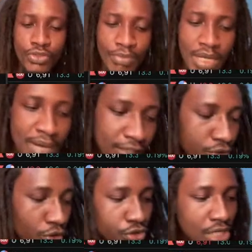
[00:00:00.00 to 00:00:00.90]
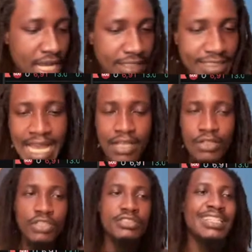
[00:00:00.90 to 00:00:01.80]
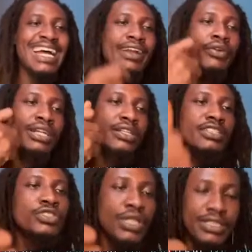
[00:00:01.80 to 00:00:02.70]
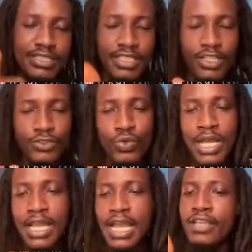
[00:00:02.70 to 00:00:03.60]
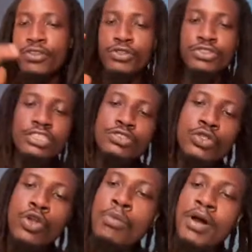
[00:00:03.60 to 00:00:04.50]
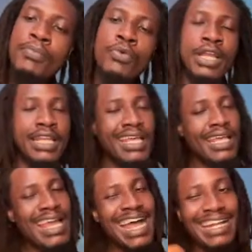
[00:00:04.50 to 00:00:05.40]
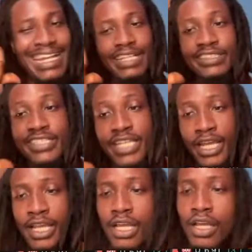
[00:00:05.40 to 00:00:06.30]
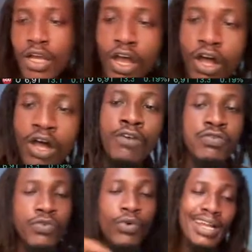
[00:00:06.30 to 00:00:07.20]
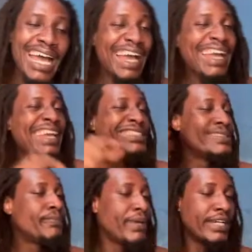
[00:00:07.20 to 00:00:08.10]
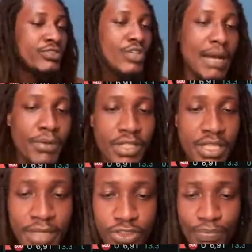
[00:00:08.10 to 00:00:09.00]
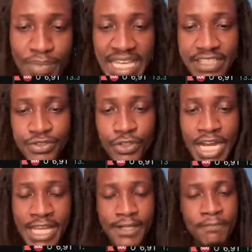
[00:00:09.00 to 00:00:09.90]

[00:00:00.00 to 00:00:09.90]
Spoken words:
remember, I told you guys, I don't directly trade DXY. I use it to come up with an idea of what I expect to happen in the major pairs, all right?